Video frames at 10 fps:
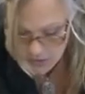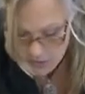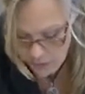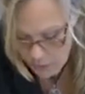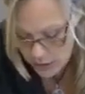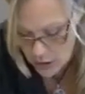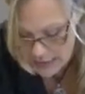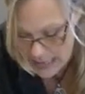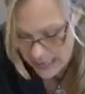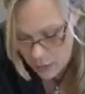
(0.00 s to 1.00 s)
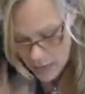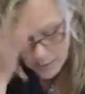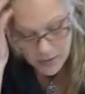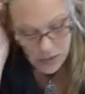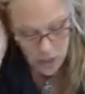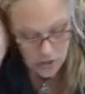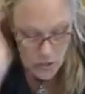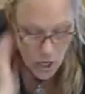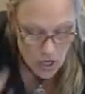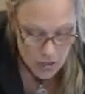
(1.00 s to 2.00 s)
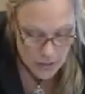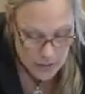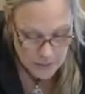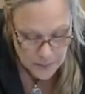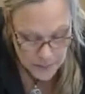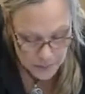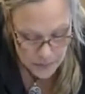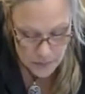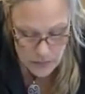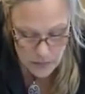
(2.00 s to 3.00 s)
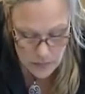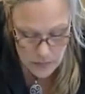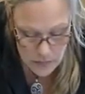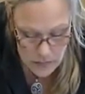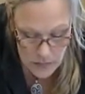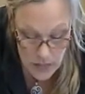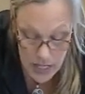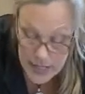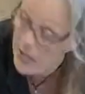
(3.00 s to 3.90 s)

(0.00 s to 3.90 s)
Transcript: So if we looked at grab the dog's collar, a